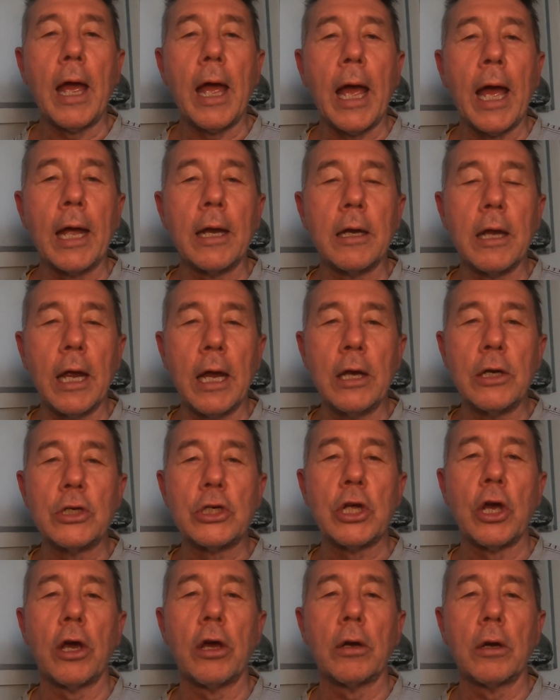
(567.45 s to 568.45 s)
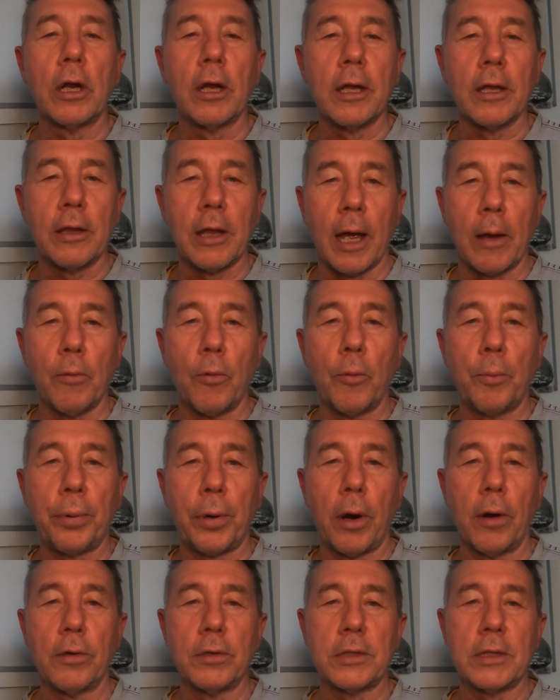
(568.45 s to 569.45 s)
and internally they will
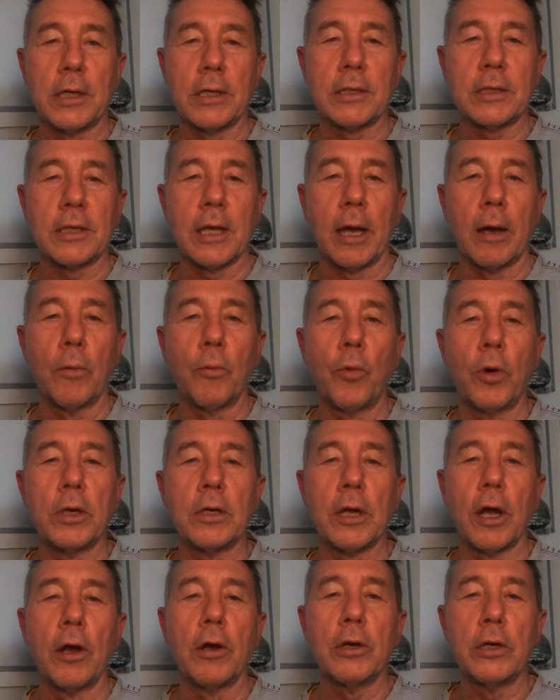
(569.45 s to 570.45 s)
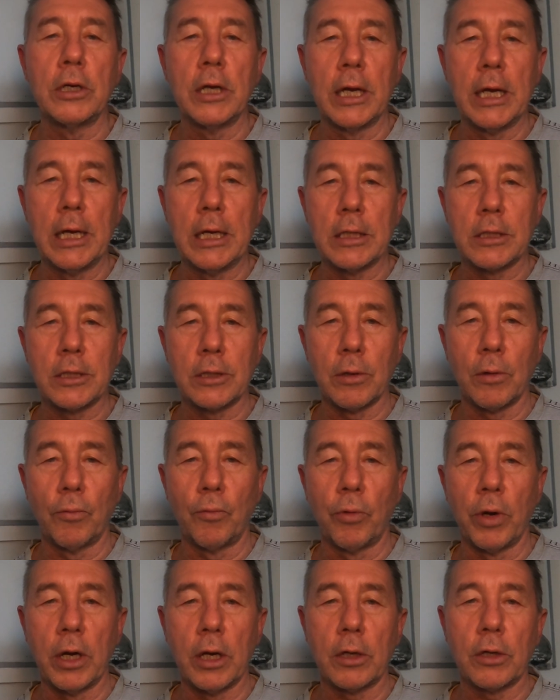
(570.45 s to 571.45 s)
process that. We don't need to
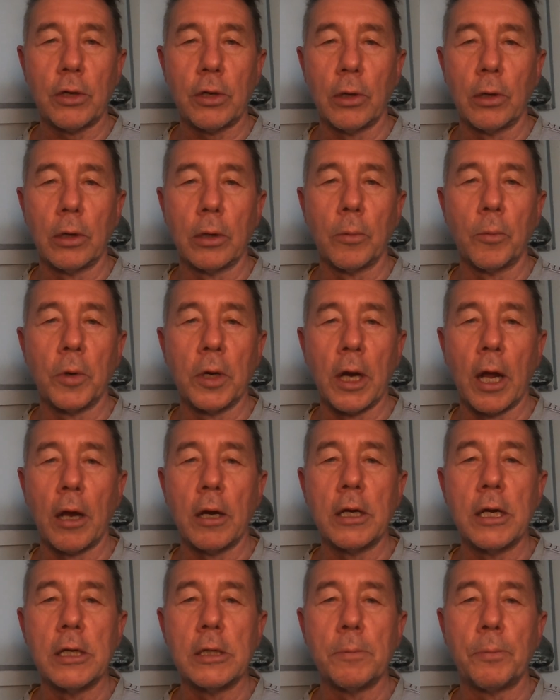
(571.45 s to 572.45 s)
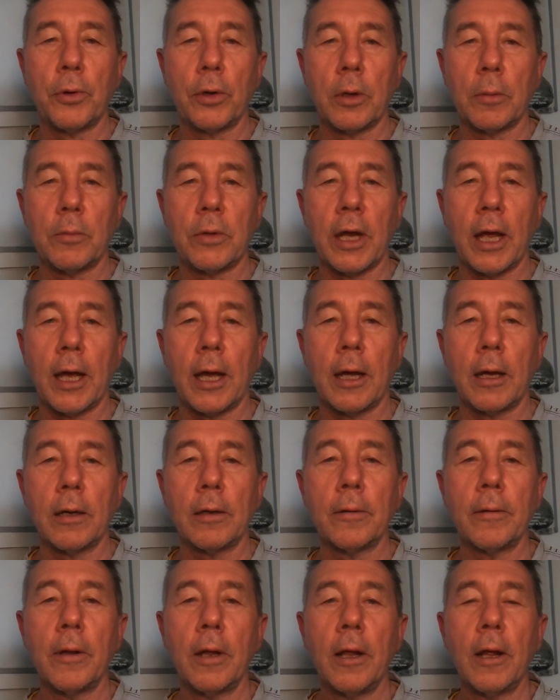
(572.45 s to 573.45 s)
ridicule them, we don't need to put them down,